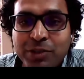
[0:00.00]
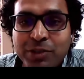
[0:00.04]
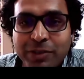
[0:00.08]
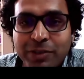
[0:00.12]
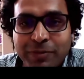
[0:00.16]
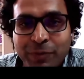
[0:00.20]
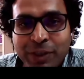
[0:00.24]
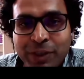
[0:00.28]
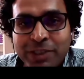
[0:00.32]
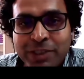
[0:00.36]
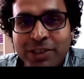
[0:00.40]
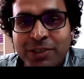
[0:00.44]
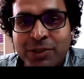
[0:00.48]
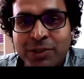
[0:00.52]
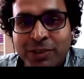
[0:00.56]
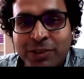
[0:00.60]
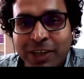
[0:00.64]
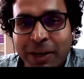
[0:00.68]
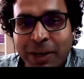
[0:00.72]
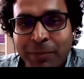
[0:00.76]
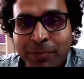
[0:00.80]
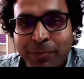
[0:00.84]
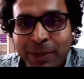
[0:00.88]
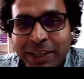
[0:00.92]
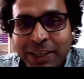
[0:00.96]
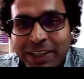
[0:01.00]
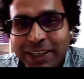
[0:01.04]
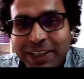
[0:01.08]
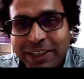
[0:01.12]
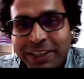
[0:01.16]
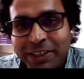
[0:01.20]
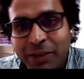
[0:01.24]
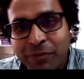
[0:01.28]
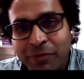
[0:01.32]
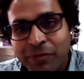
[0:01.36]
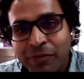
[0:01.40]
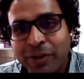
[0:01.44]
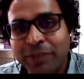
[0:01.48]
is completely
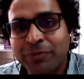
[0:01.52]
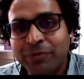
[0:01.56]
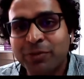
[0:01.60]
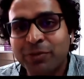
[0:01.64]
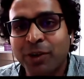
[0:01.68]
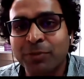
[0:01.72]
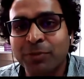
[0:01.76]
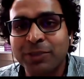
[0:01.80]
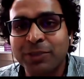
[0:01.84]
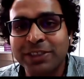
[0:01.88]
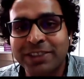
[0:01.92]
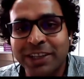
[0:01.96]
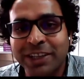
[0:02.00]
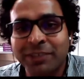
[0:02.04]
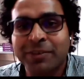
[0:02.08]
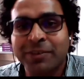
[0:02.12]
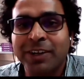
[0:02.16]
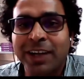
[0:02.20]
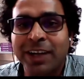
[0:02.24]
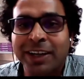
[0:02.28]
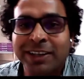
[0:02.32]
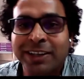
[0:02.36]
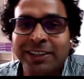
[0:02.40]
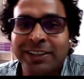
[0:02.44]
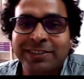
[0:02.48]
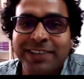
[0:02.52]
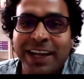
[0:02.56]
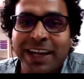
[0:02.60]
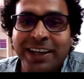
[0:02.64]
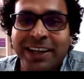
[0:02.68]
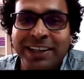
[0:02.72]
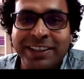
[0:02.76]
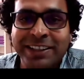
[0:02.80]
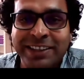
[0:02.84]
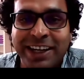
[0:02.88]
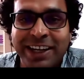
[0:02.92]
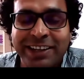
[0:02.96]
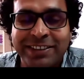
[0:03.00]
different from the general
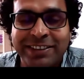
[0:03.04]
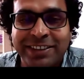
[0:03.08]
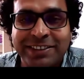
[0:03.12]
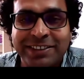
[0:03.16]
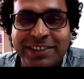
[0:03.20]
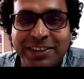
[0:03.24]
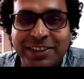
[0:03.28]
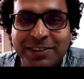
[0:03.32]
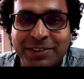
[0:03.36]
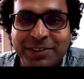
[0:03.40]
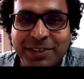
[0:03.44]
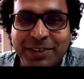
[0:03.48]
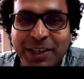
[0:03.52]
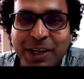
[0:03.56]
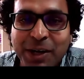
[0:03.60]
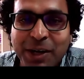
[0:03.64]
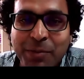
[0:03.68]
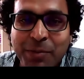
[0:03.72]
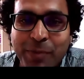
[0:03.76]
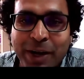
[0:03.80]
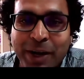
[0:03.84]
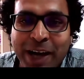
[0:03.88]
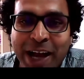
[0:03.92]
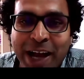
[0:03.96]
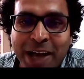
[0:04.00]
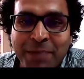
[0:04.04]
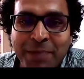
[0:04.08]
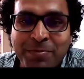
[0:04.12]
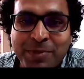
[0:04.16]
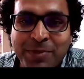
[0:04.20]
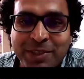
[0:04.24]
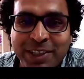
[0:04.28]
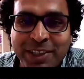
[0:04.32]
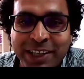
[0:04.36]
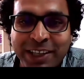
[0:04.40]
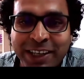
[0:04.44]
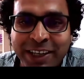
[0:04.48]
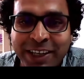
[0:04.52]
understanding that this is perhaps
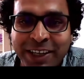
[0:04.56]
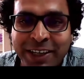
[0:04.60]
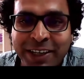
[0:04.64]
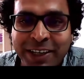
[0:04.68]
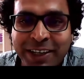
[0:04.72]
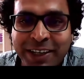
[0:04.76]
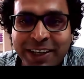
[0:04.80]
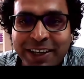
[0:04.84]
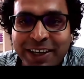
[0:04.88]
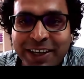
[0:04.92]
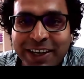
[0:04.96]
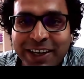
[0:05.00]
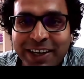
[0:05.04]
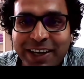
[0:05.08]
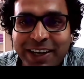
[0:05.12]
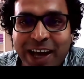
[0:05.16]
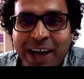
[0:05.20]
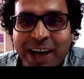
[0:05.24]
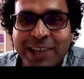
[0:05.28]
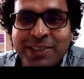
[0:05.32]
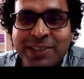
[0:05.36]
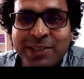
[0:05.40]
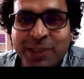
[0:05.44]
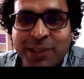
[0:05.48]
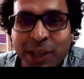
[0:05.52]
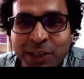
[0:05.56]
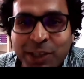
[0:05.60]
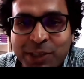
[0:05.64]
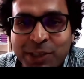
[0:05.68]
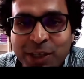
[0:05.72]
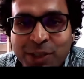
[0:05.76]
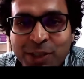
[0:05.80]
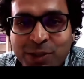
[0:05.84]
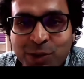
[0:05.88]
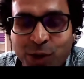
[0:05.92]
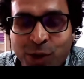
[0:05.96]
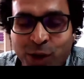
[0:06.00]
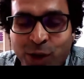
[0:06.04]
the last
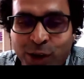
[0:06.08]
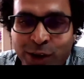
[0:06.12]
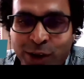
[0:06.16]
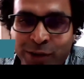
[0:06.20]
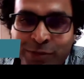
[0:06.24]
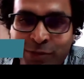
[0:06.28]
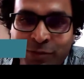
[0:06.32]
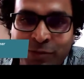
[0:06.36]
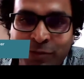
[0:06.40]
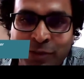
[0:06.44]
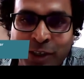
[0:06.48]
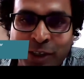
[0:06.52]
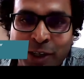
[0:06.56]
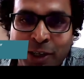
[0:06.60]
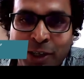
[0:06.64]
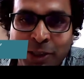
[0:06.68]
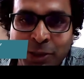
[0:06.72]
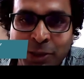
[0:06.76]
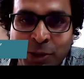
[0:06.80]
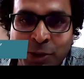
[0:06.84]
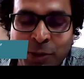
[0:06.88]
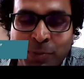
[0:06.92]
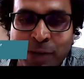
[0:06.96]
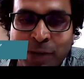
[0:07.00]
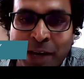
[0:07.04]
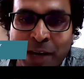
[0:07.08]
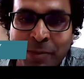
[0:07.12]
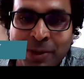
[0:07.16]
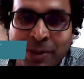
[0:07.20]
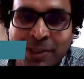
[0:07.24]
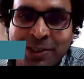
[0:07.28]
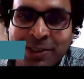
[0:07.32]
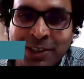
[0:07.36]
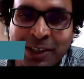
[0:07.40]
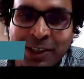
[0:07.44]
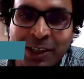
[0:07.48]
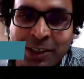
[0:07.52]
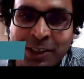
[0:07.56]
stages of you know, Prime
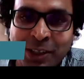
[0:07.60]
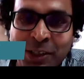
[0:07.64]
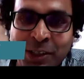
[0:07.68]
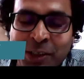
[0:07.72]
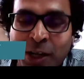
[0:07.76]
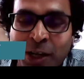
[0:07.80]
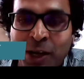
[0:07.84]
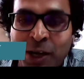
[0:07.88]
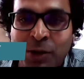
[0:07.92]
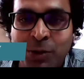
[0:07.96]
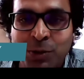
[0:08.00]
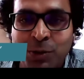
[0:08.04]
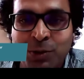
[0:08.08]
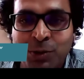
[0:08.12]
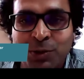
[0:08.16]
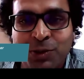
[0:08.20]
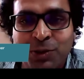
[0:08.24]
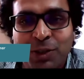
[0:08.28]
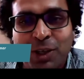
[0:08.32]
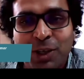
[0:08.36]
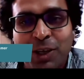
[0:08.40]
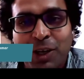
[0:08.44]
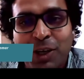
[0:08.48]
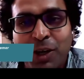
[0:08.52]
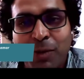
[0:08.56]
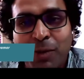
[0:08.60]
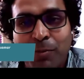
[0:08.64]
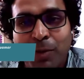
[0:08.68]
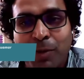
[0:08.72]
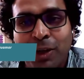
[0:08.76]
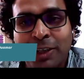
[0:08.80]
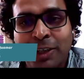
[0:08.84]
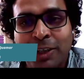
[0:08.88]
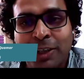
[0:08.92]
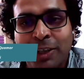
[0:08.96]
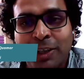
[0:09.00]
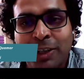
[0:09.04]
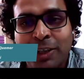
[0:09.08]
Minister Netanyahu's
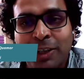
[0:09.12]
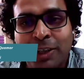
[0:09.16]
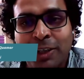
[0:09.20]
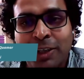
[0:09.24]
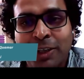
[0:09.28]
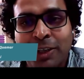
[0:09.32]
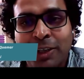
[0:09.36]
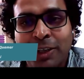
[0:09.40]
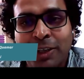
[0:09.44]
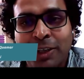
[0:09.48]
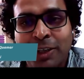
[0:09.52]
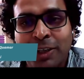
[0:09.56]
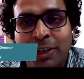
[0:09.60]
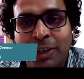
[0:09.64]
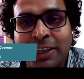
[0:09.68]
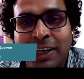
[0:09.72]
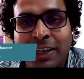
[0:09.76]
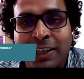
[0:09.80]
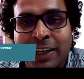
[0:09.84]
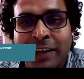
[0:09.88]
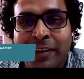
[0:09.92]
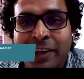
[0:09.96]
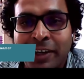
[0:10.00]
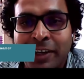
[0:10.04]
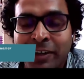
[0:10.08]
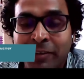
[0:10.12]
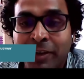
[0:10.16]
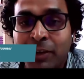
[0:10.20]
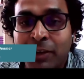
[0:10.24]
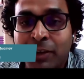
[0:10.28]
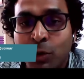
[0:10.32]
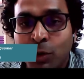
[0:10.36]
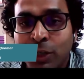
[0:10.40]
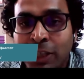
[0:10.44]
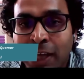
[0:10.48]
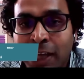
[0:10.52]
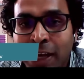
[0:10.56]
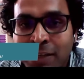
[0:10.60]
political career, even though he has
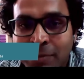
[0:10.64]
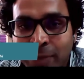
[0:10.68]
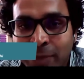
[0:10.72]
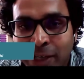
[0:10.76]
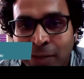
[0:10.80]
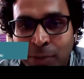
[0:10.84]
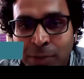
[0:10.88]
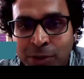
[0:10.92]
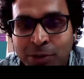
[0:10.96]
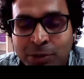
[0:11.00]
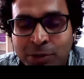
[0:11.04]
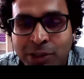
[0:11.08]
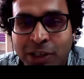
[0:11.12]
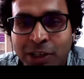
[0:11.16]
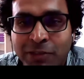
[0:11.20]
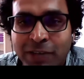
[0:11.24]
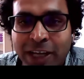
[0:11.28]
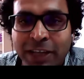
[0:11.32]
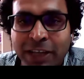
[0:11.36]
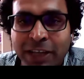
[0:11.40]
been able to survive